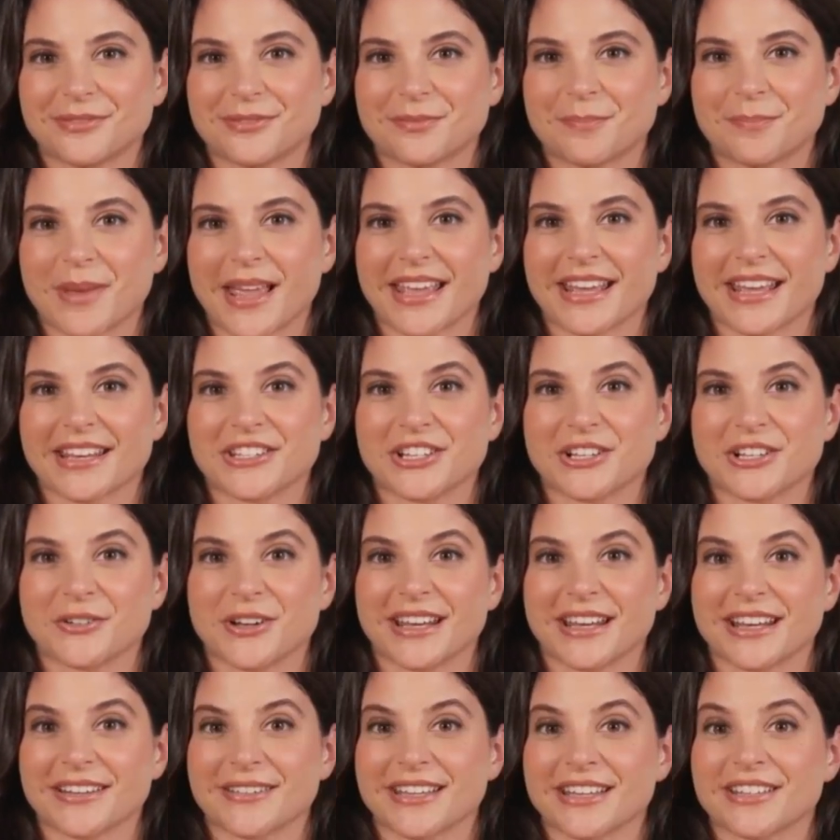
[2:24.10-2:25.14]
By
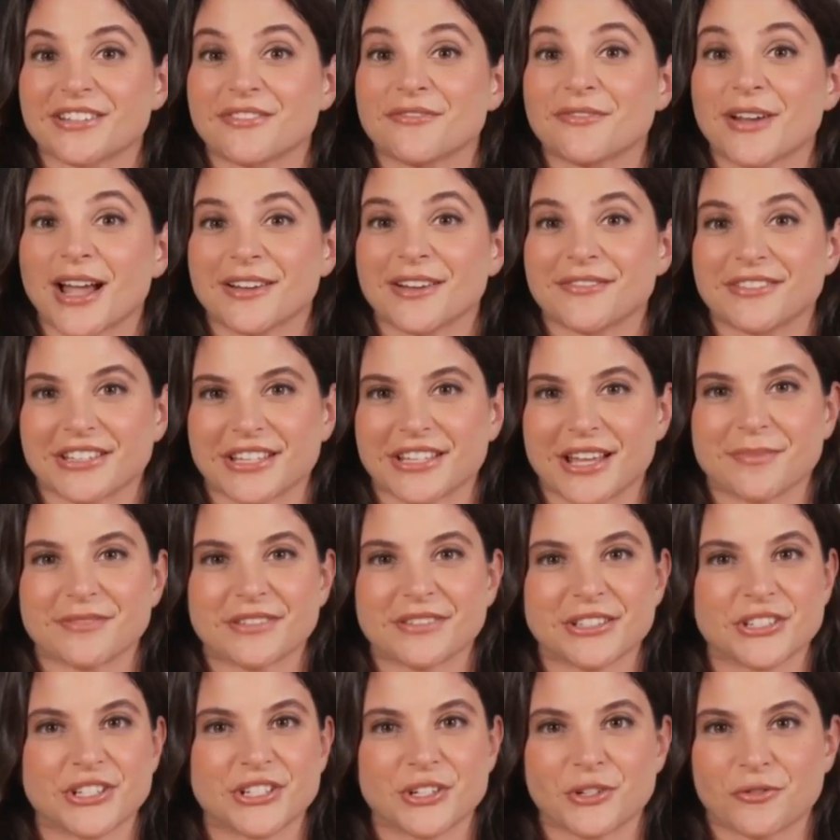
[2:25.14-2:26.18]
integrating these 5 steps
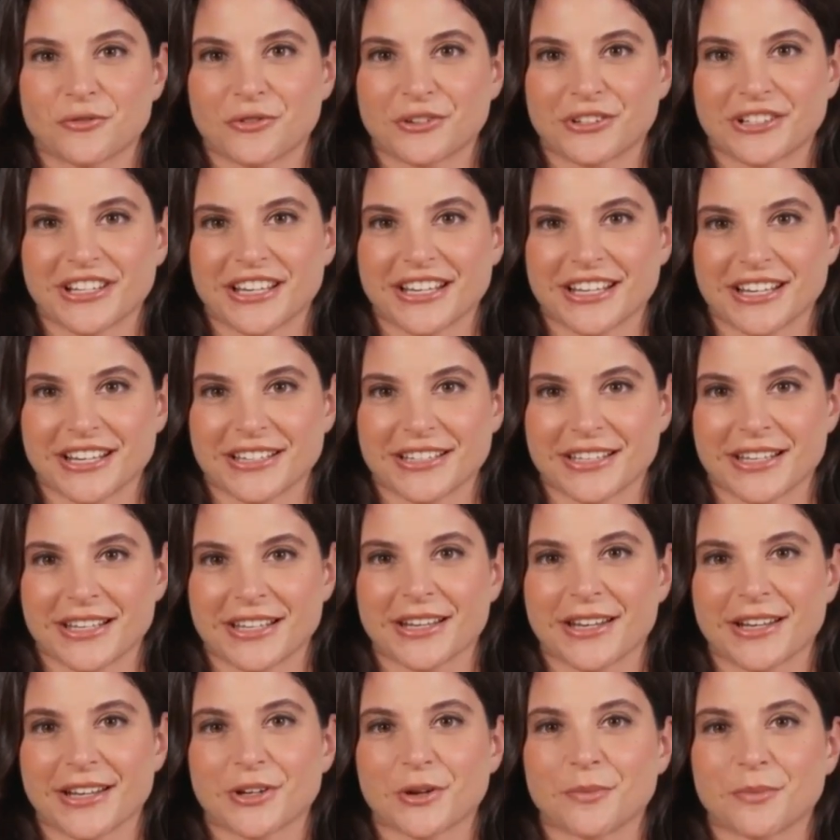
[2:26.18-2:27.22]
into your routine,
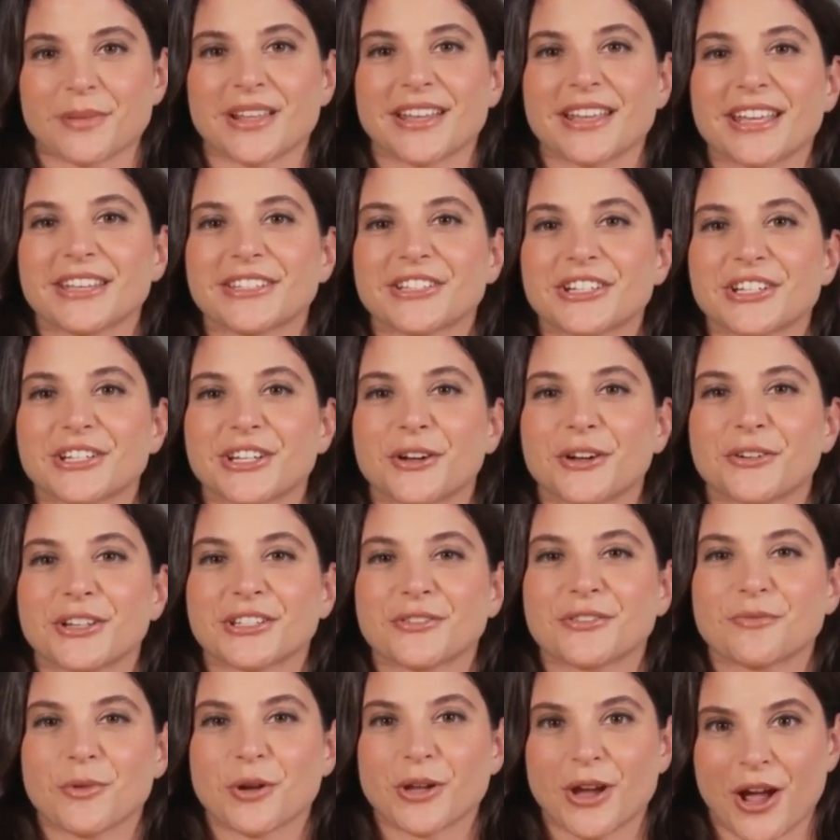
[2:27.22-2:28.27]
you'll begin to
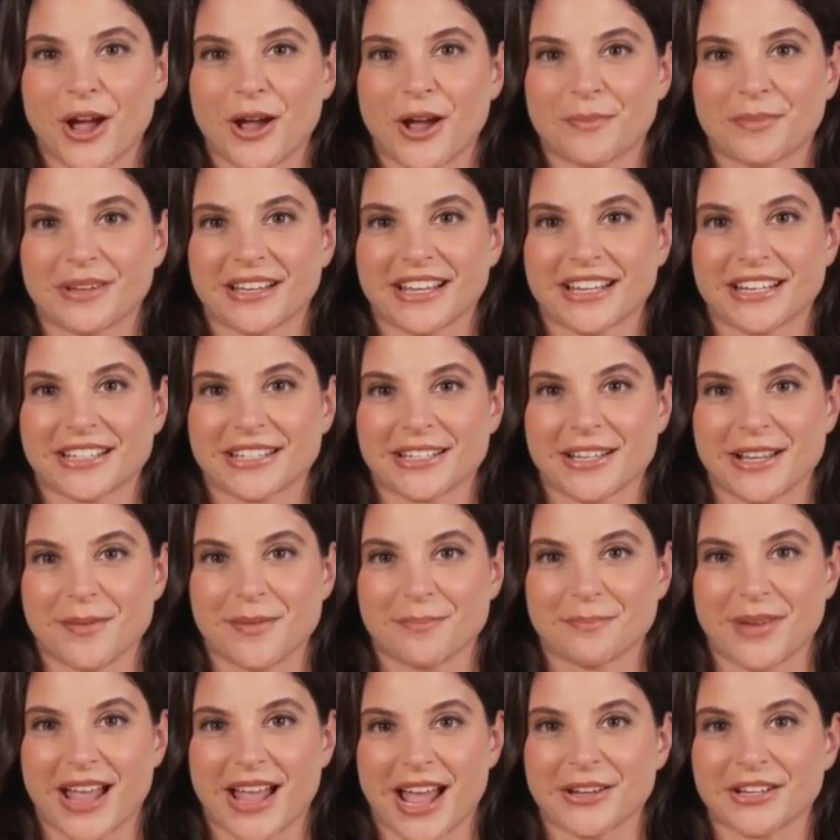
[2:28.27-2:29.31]
notice more harmony,
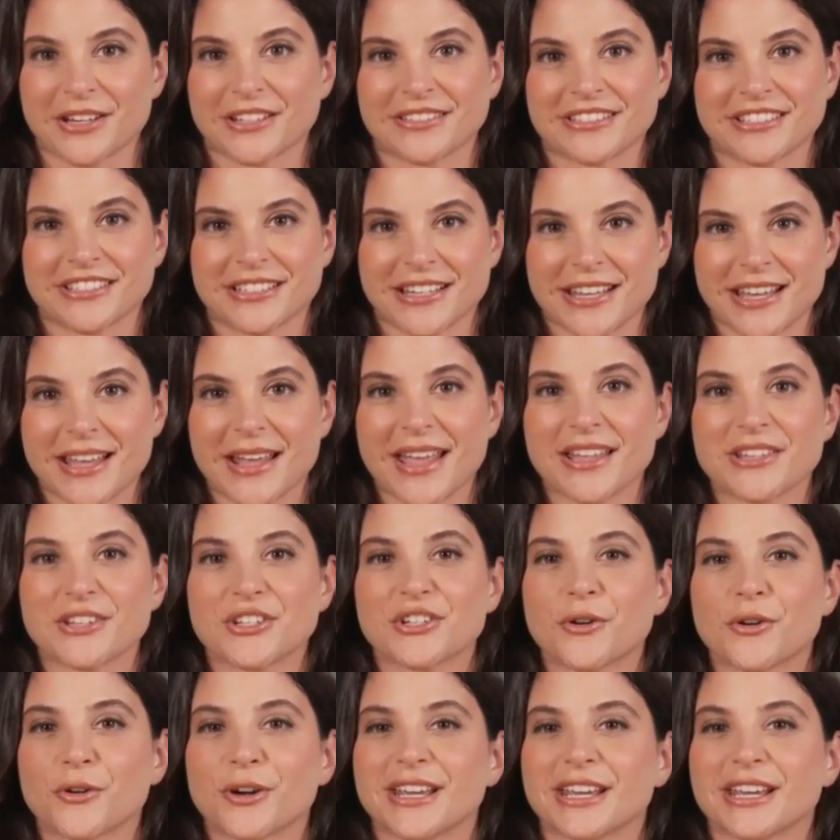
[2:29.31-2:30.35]
balance, and
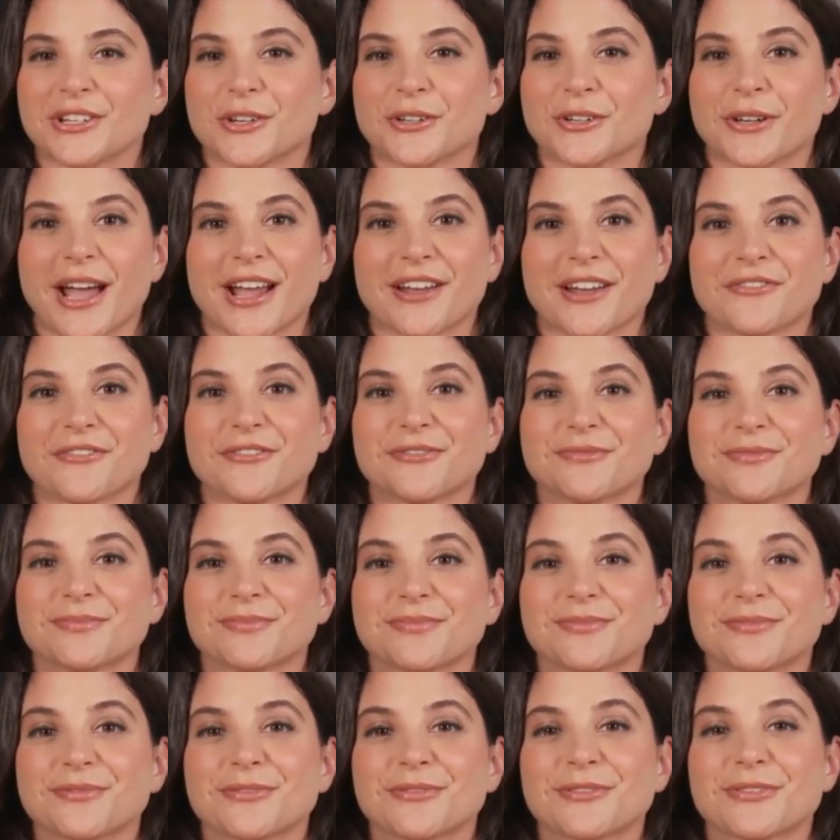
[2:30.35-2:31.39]
joy in your life.
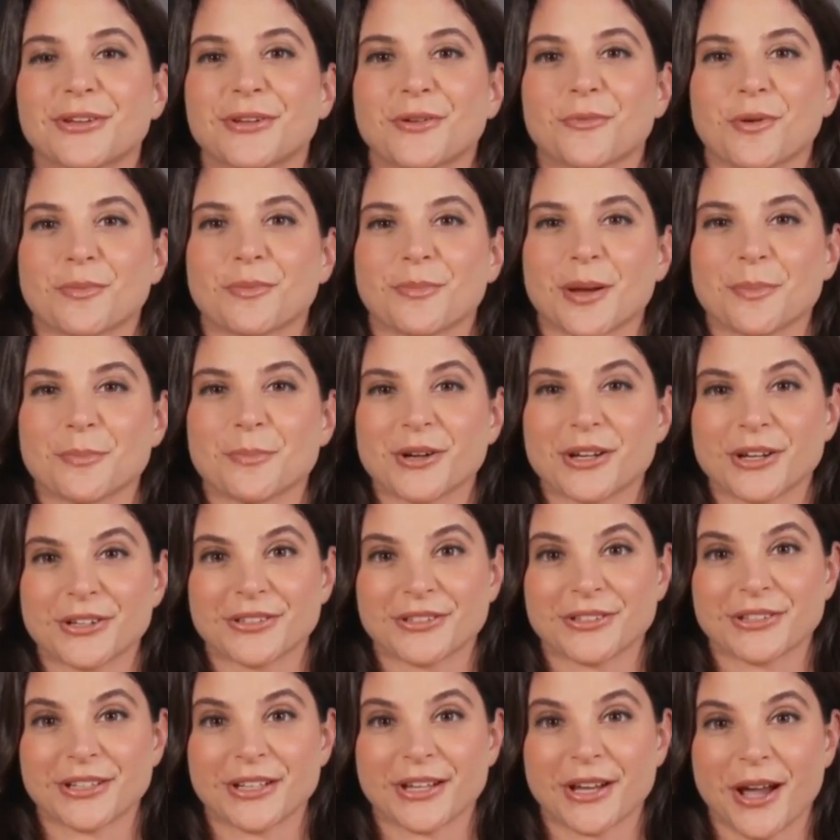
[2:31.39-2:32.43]
Remember,
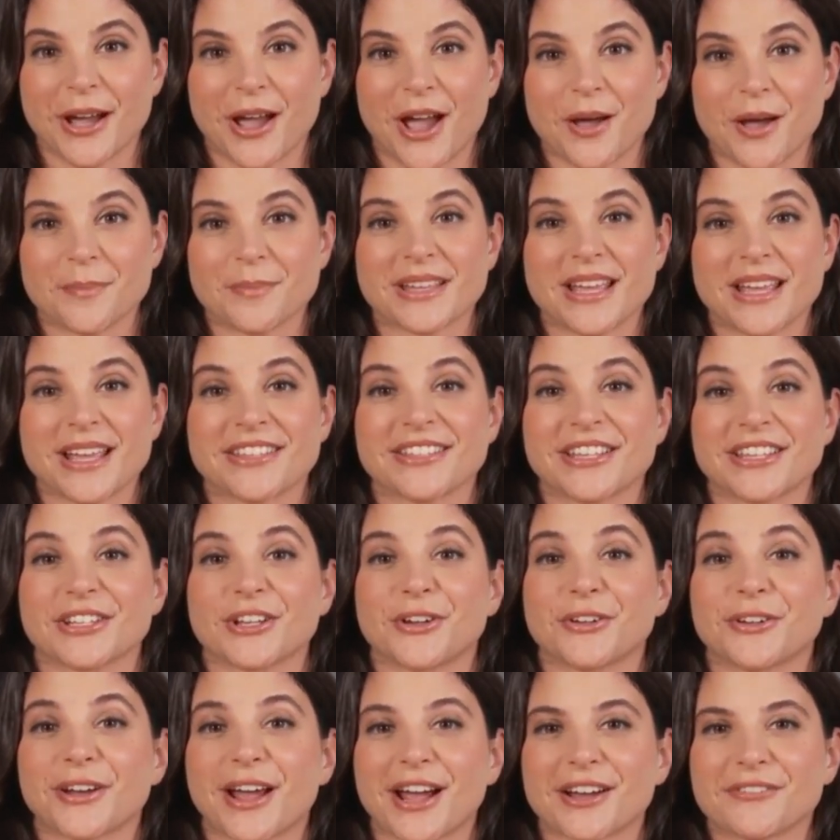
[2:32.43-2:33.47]
harmonizing
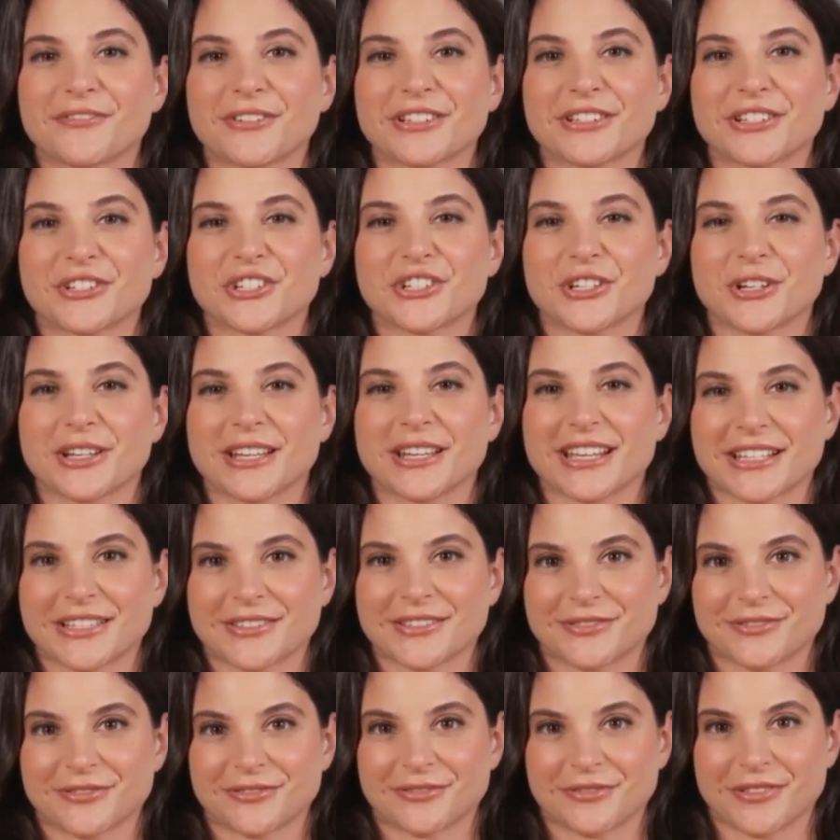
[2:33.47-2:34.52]
your life is a journey,
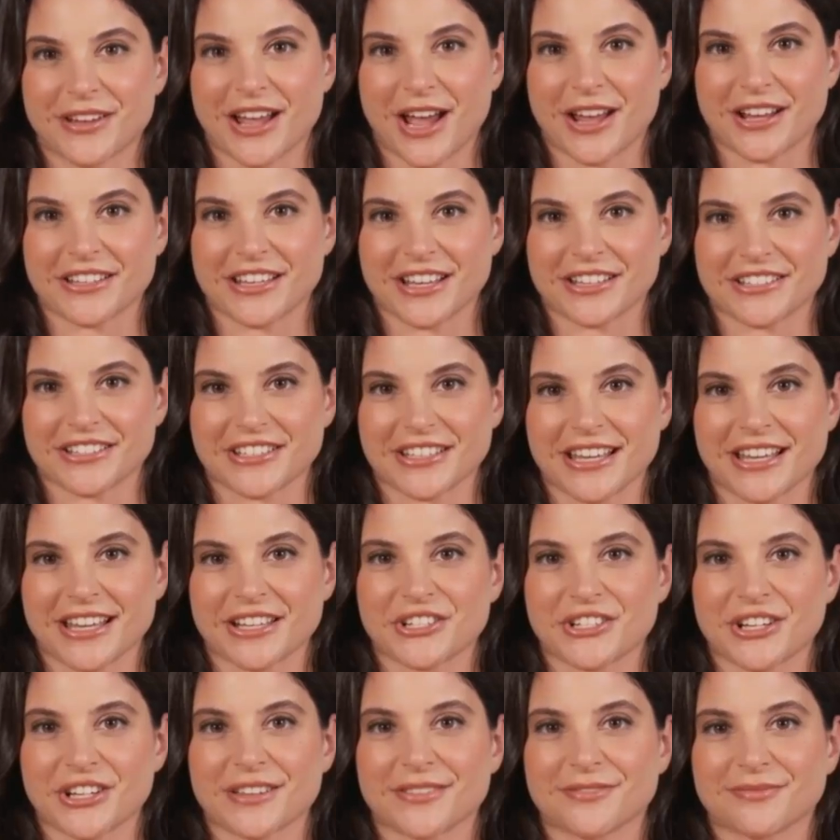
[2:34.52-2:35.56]
not a
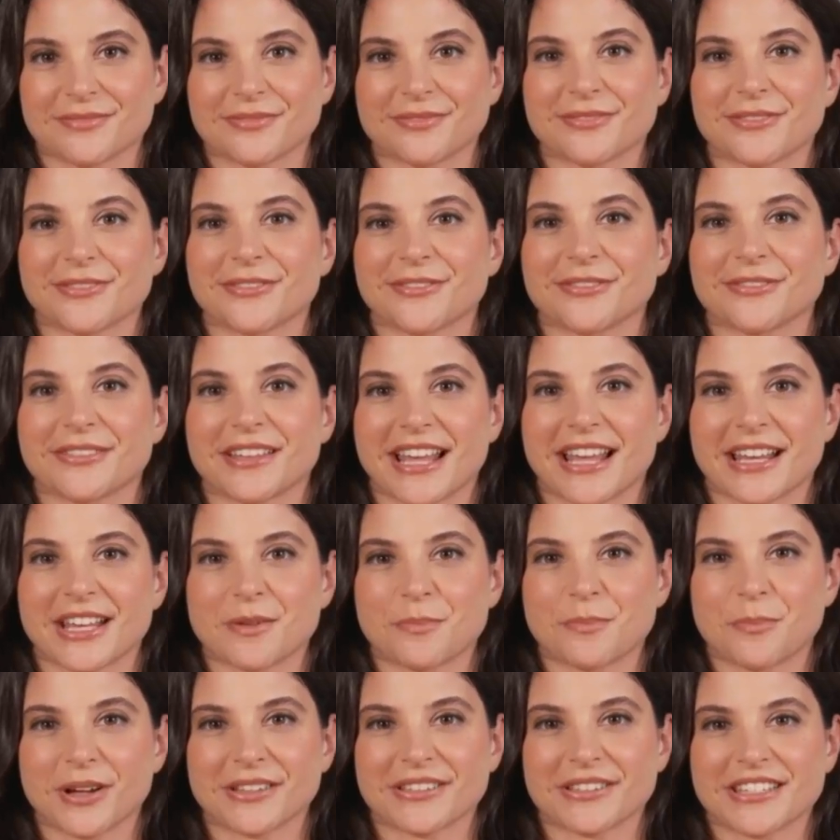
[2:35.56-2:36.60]
destination. Take
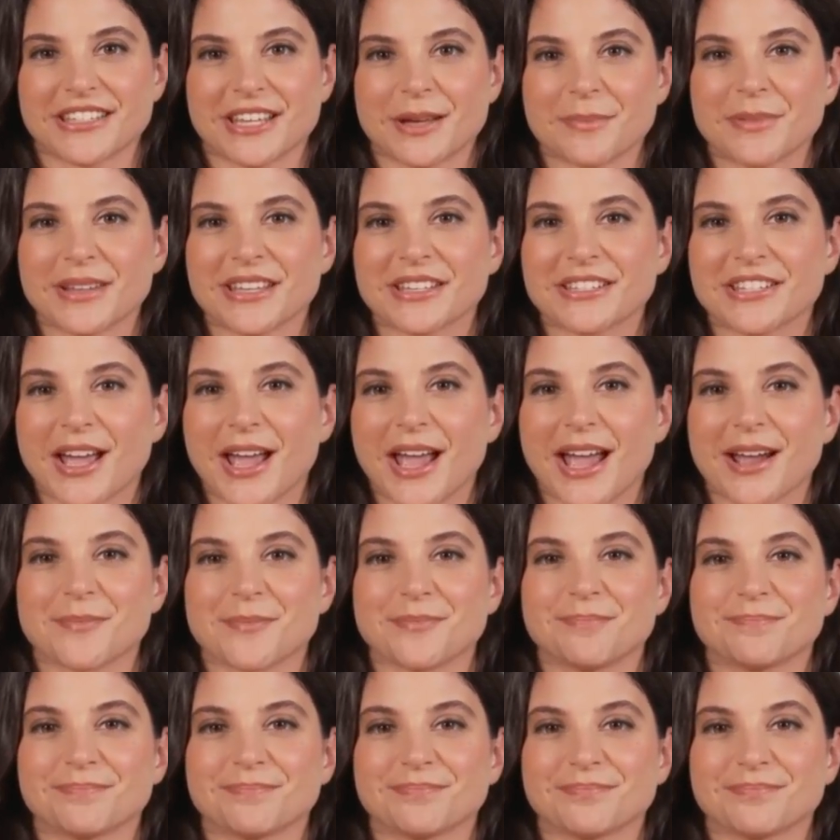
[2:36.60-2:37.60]
it one step at a time.